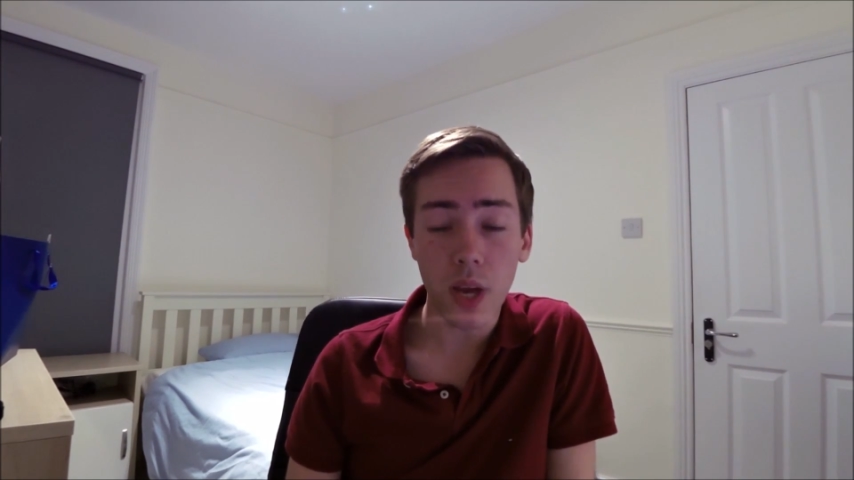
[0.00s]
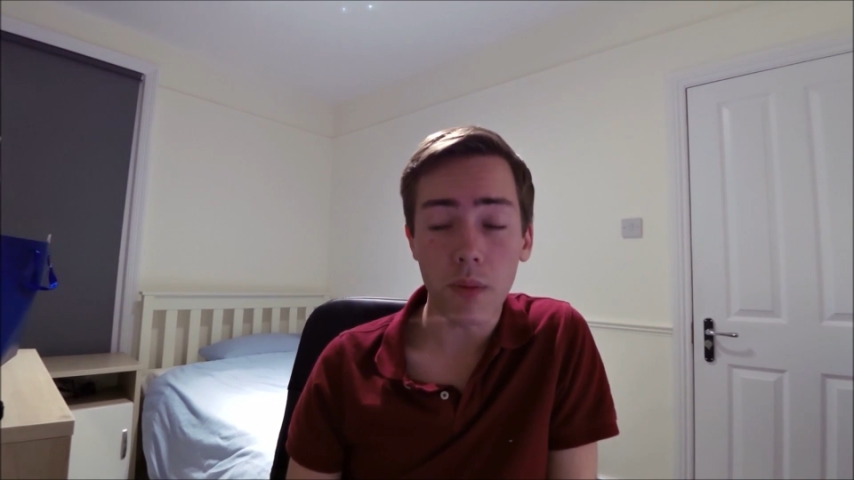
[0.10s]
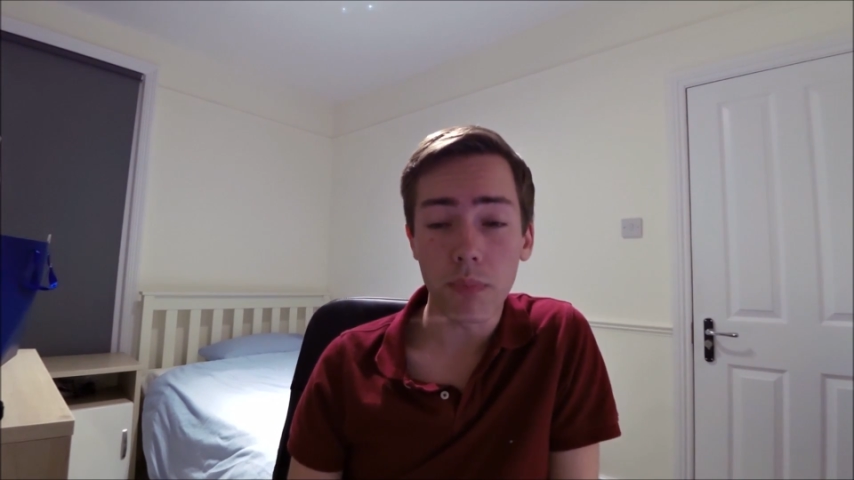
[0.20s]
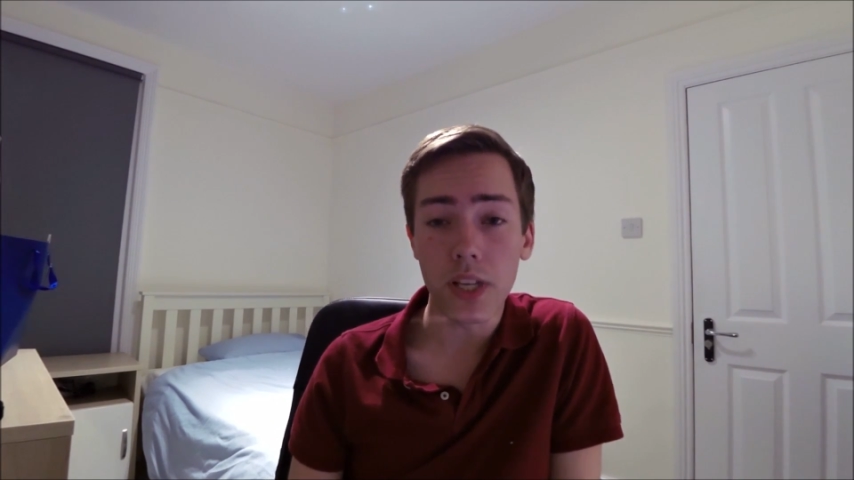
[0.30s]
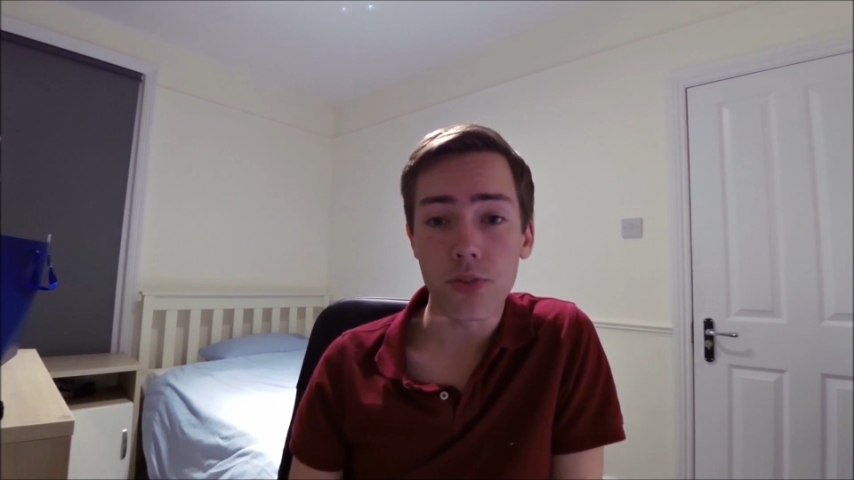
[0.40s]

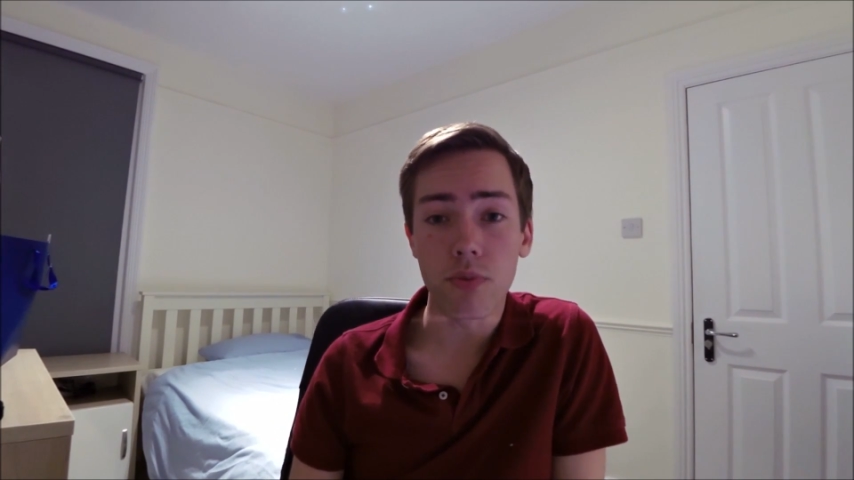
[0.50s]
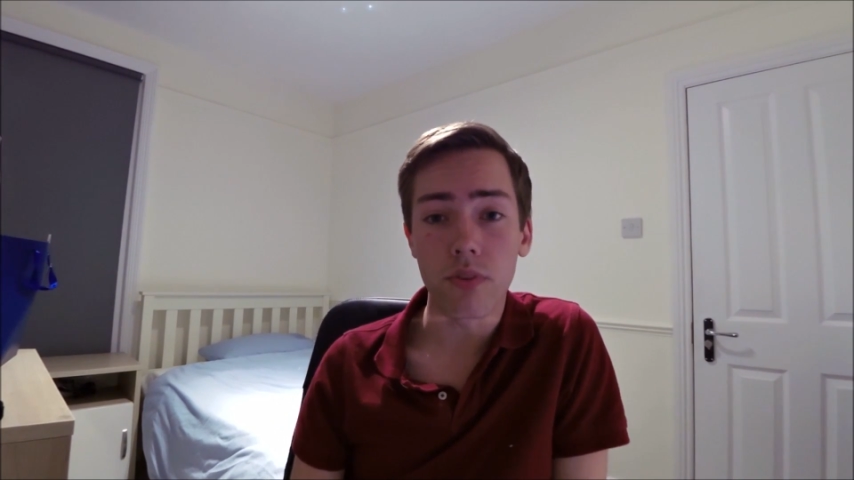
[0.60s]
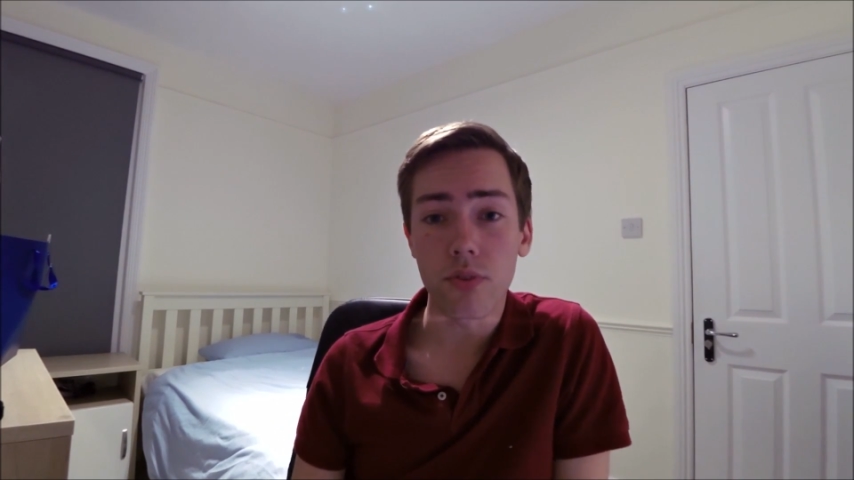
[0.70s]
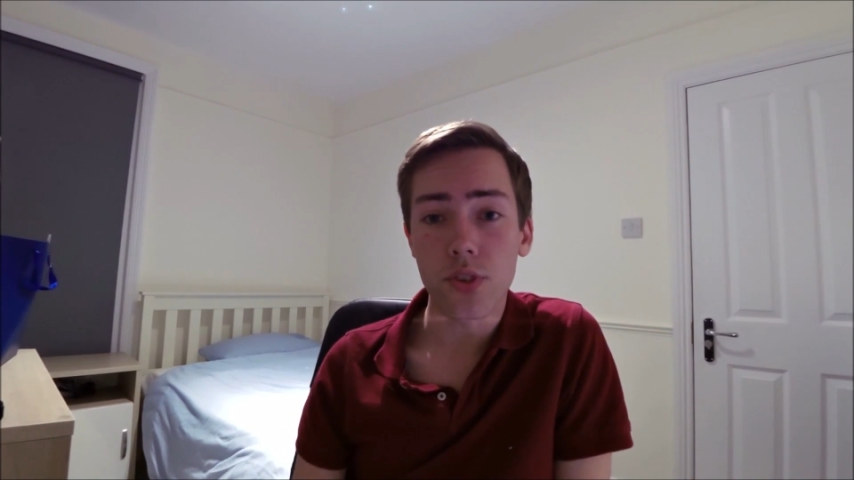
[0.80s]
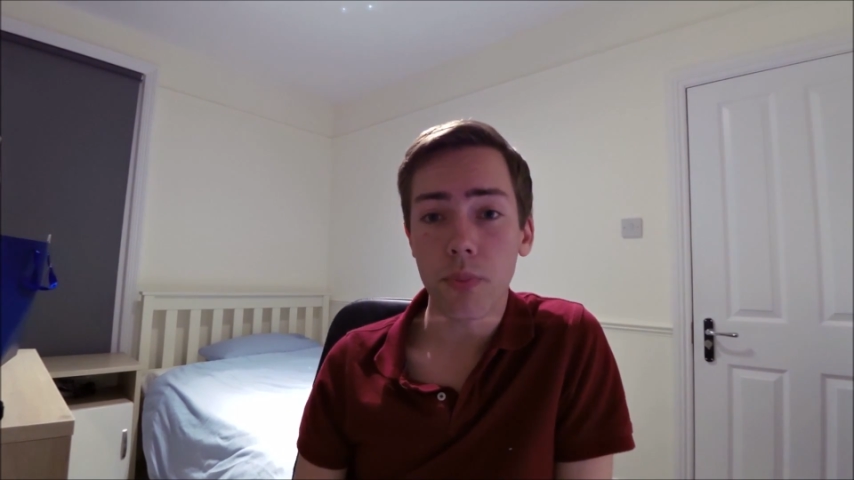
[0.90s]
yeah, I'm
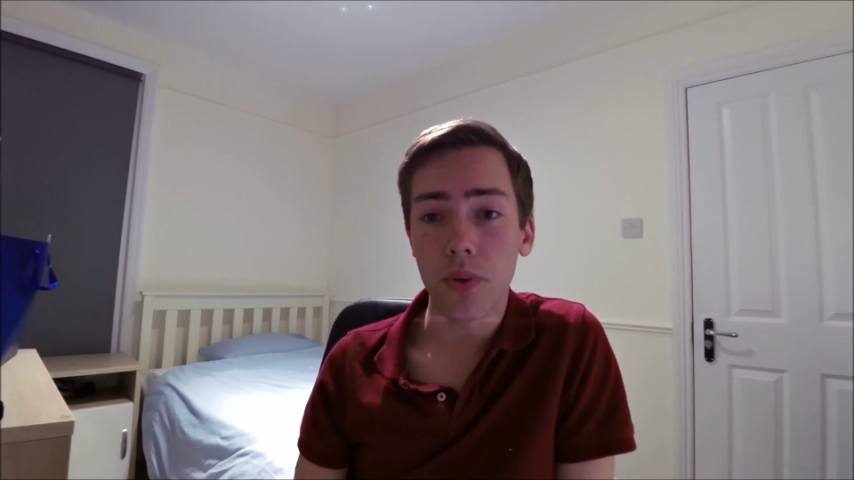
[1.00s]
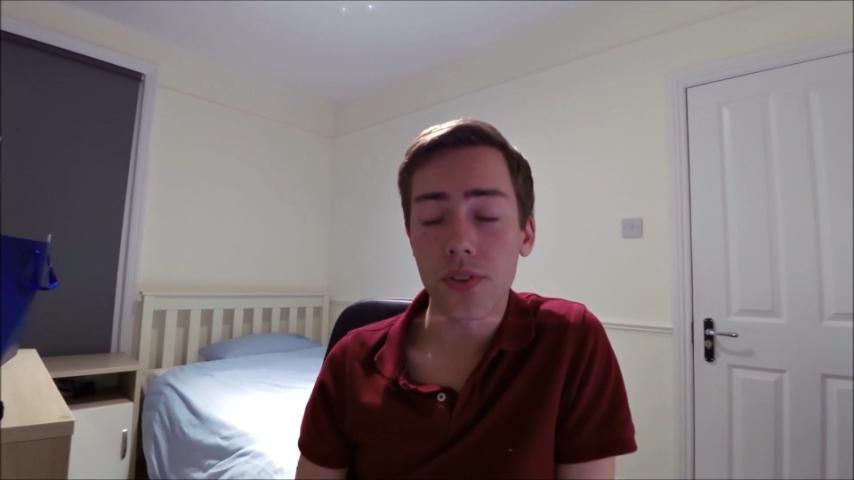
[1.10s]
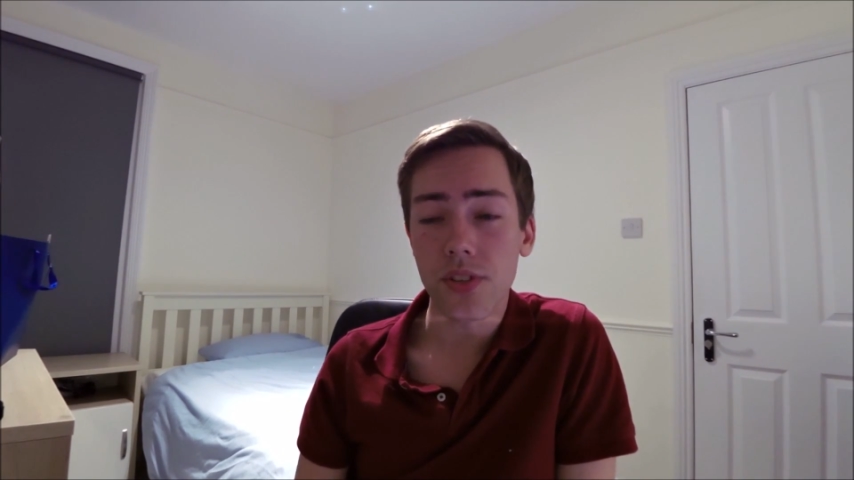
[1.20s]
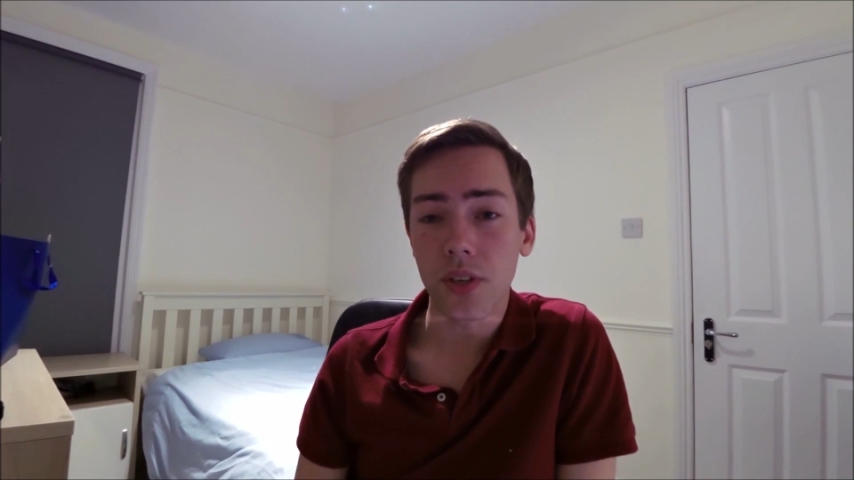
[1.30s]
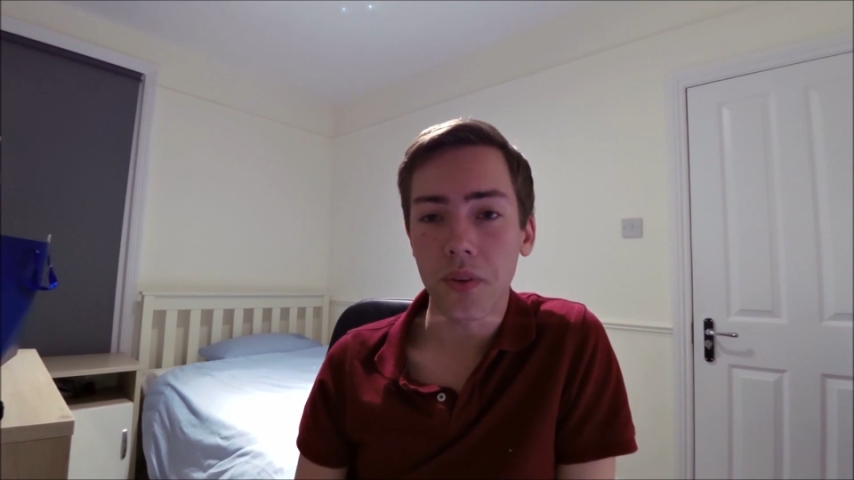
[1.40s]
pleased with the response.